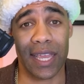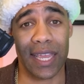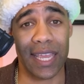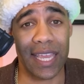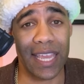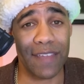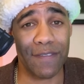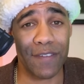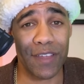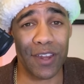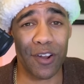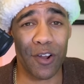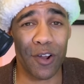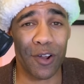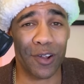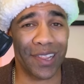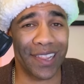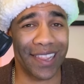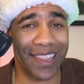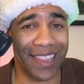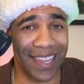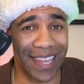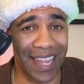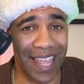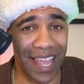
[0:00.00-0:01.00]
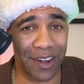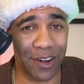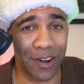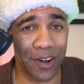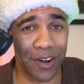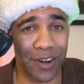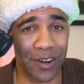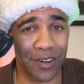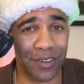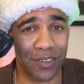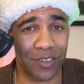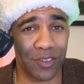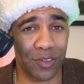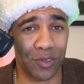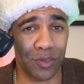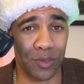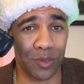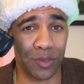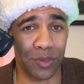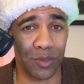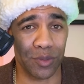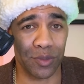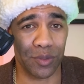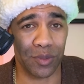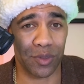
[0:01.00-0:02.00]
Even her letter
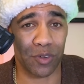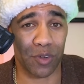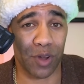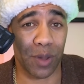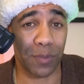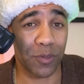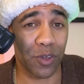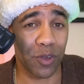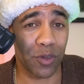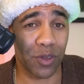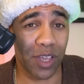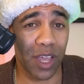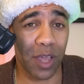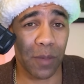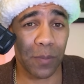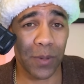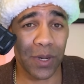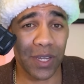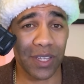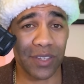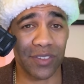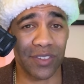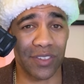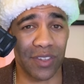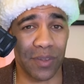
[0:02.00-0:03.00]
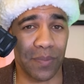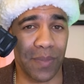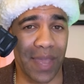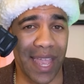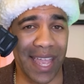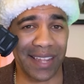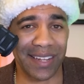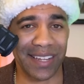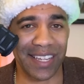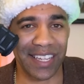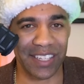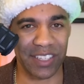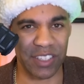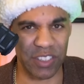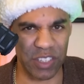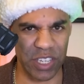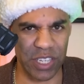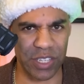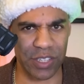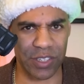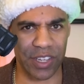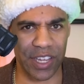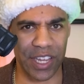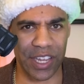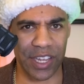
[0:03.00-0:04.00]
to crypto companies demanding
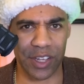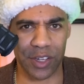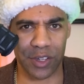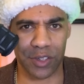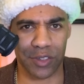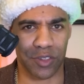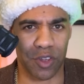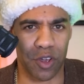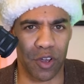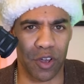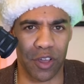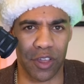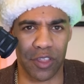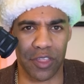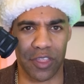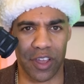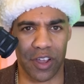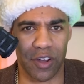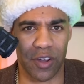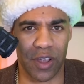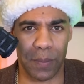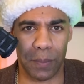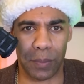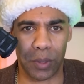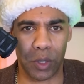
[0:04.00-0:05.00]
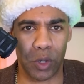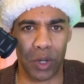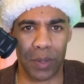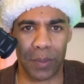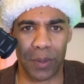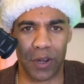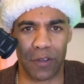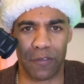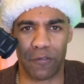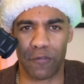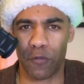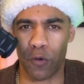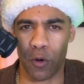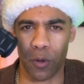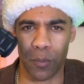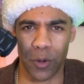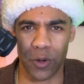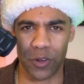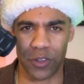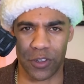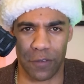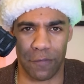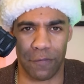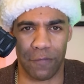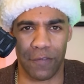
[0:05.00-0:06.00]
details on their employment of former
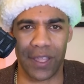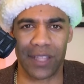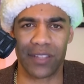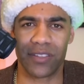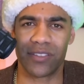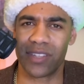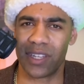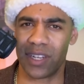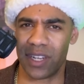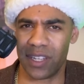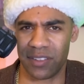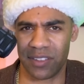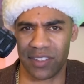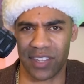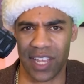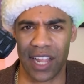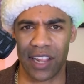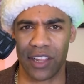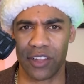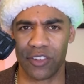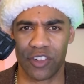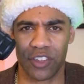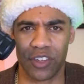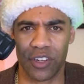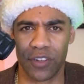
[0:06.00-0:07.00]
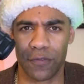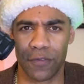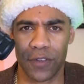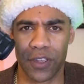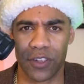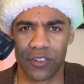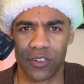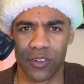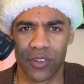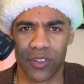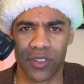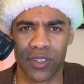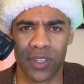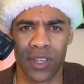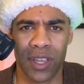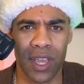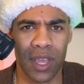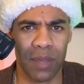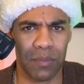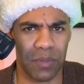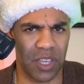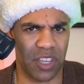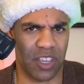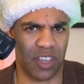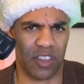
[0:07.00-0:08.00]
defense and intelligence officials
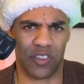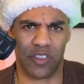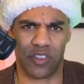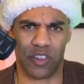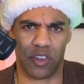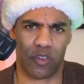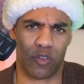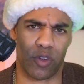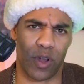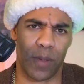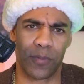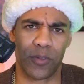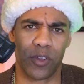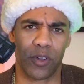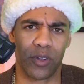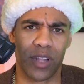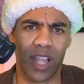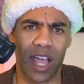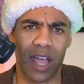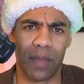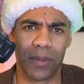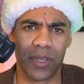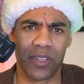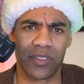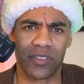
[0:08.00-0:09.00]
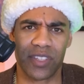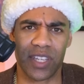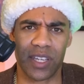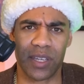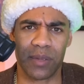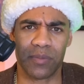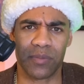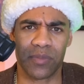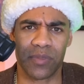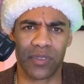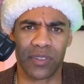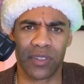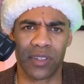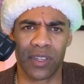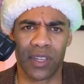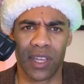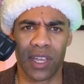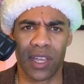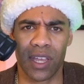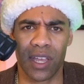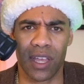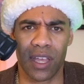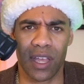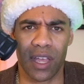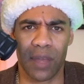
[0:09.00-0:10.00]
because the crypto lobby seems
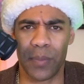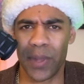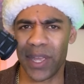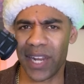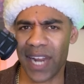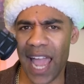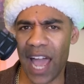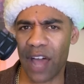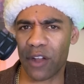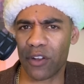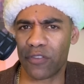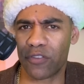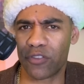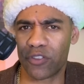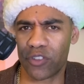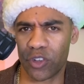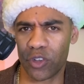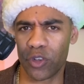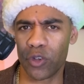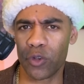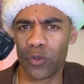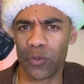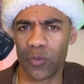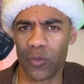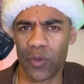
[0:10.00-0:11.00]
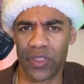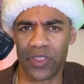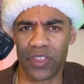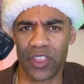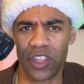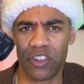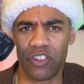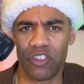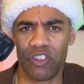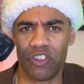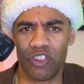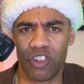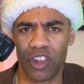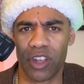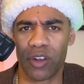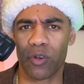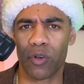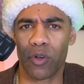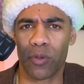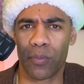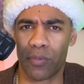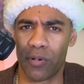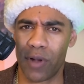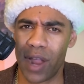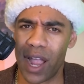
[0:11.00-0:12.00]
a bit out of tune with the
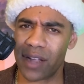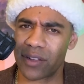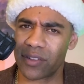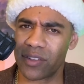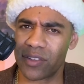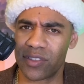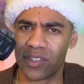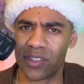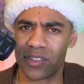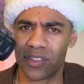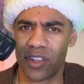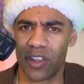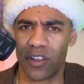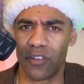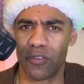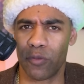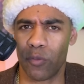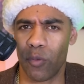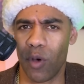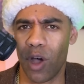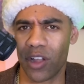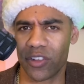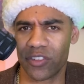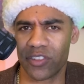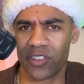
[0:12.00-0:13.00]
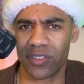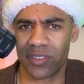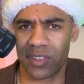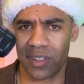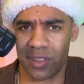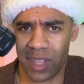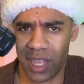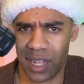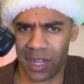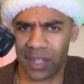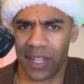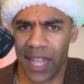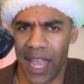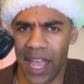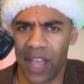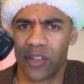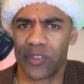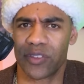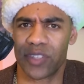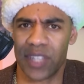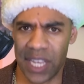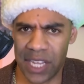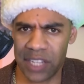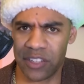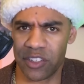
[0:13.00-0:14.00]
general practices of Washington that
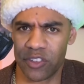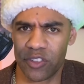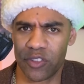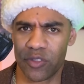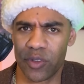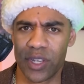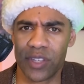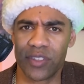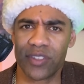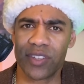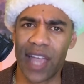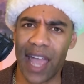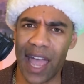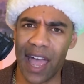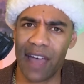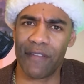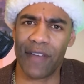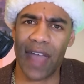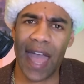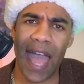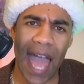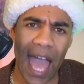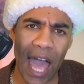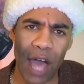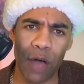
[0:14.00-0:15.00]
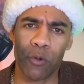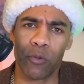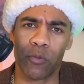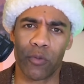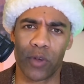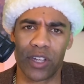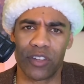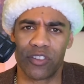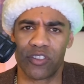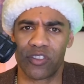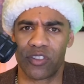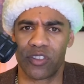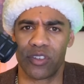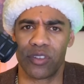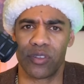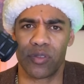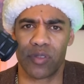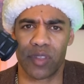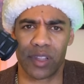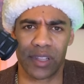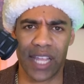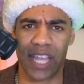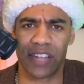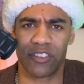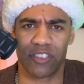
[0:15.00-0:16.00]
allows industries to have outreach to
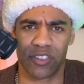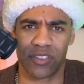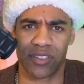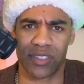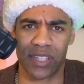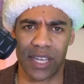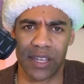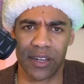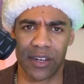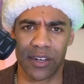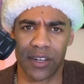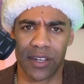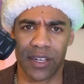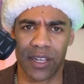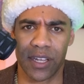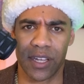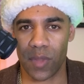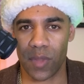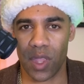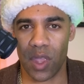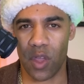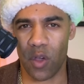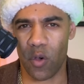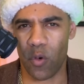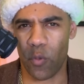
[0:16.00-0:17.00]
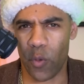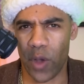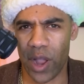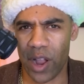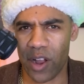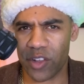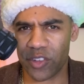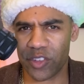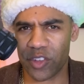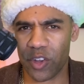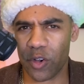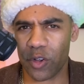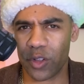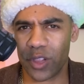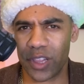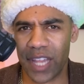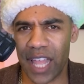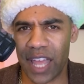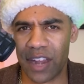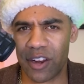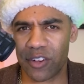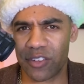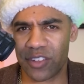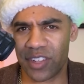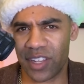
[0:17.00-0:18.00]
the legislature. Where's her
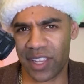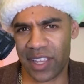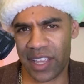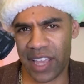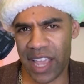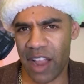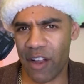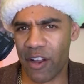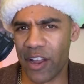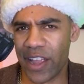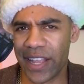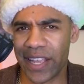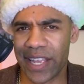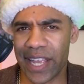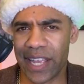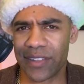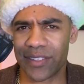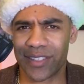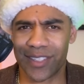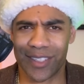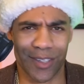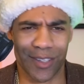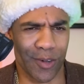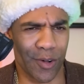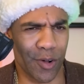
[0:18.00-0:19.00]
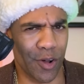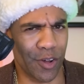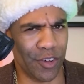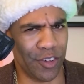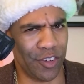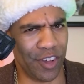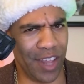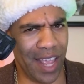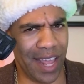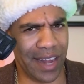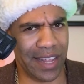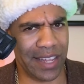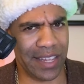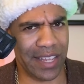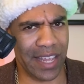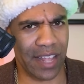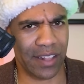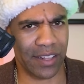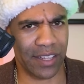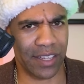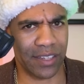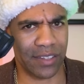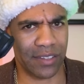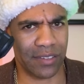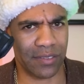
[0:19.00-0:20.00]
letter to Gary Gensler or Janet
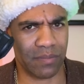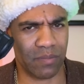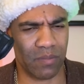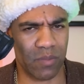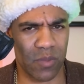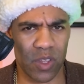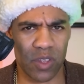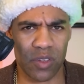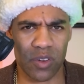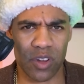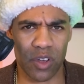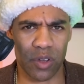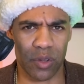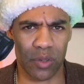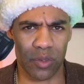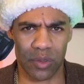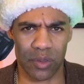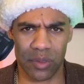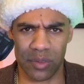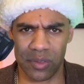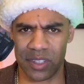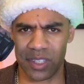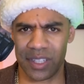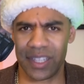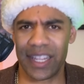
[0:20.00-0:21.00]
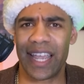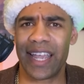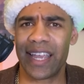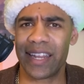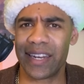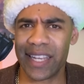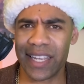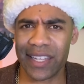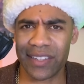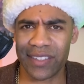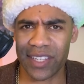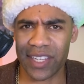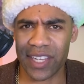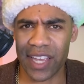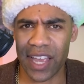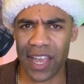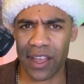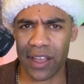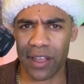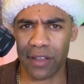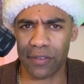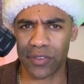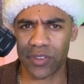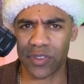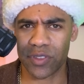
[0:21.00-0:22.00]
Yellen? You know, delayed
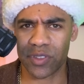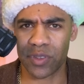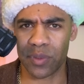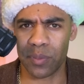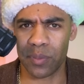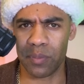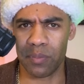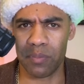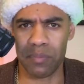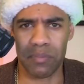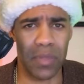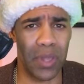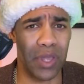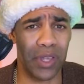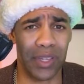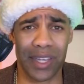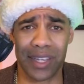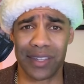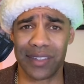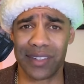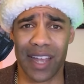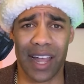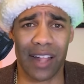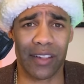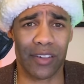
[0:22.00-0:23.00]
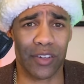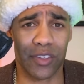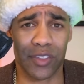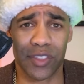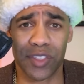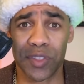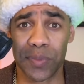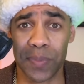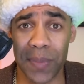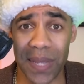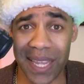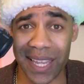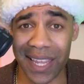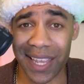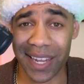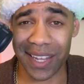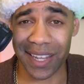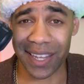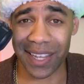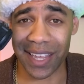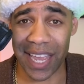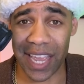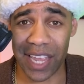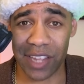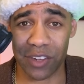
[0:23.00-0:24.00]
ETFs, million-dollar speaking
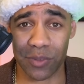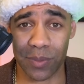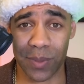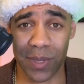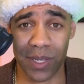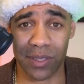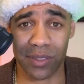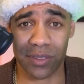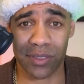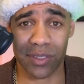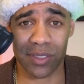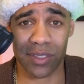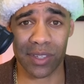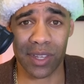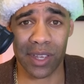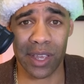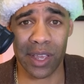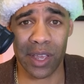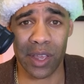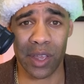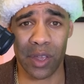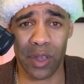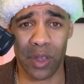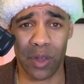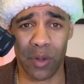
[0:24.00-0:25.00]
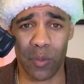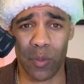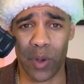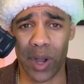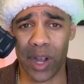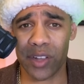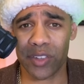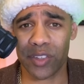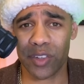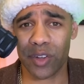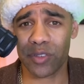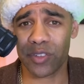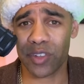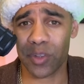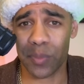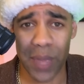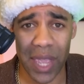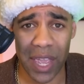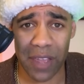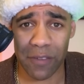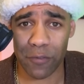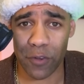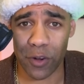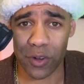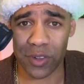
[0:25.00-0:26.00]
engagements. Where's her
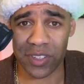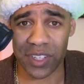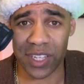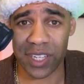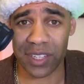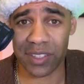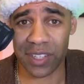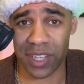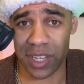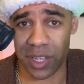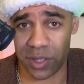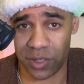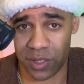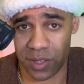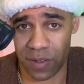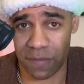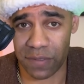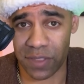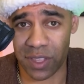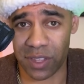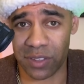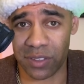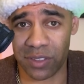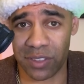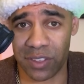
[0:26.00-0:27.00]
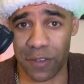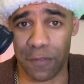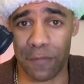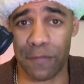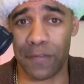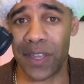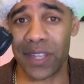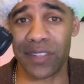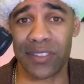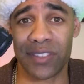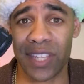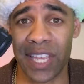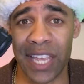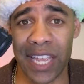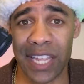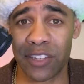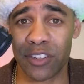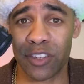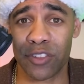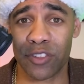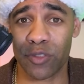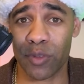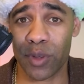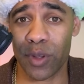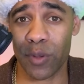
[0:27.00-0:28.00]
demand for details of the defense
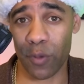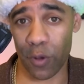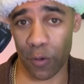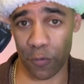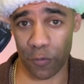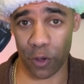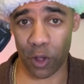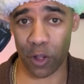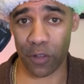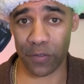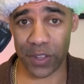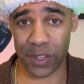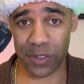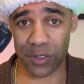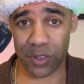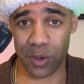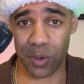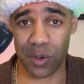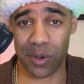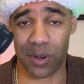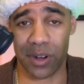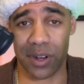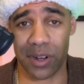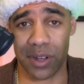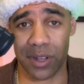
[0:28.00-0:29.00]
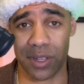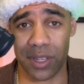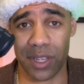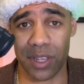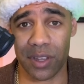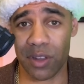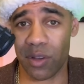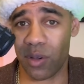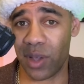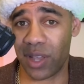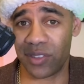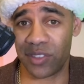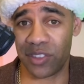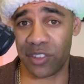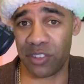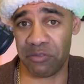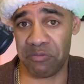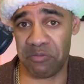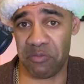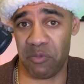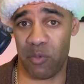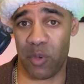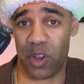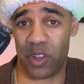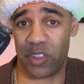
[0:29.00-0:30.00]
industry revolving door? You know, as
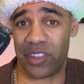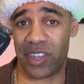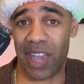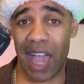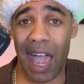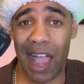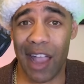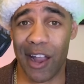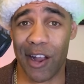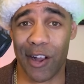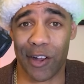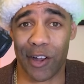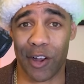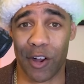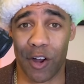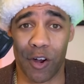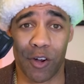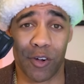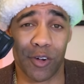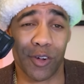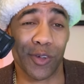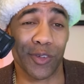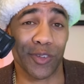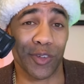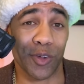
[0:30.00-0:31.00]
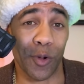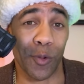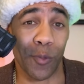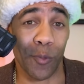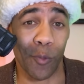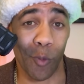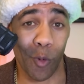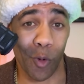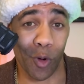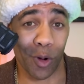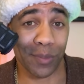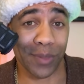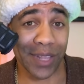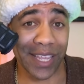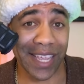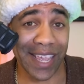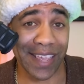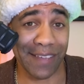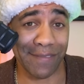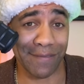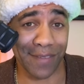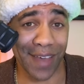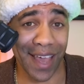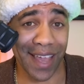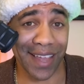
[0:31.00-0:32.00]
retired colonels are warmly
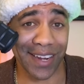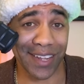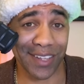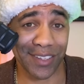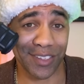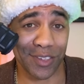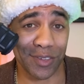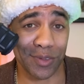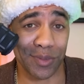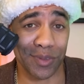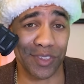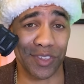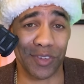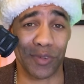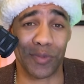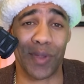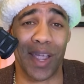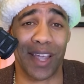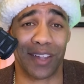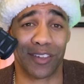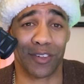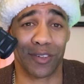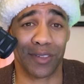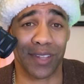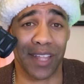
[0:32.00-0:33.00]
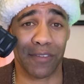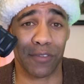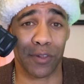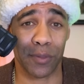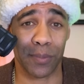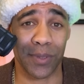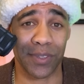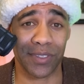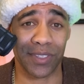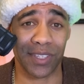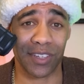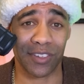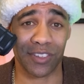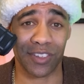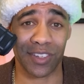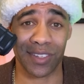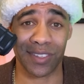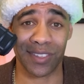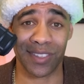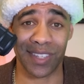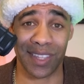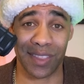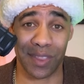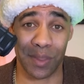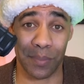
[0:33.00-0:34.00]
invited to director-level
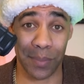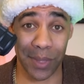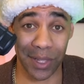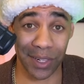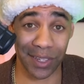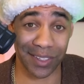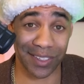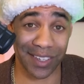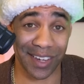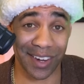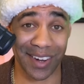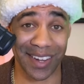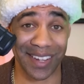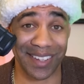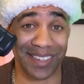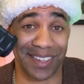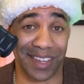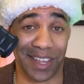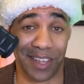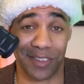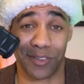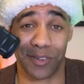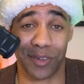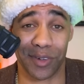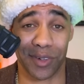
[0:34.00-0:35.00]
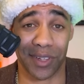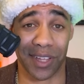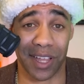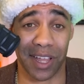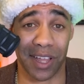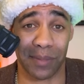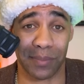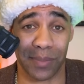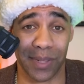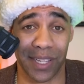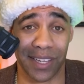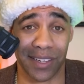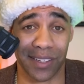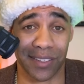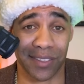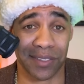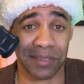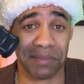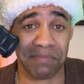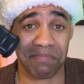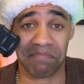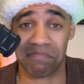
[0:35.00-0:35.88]
positions in the military-industrial complex?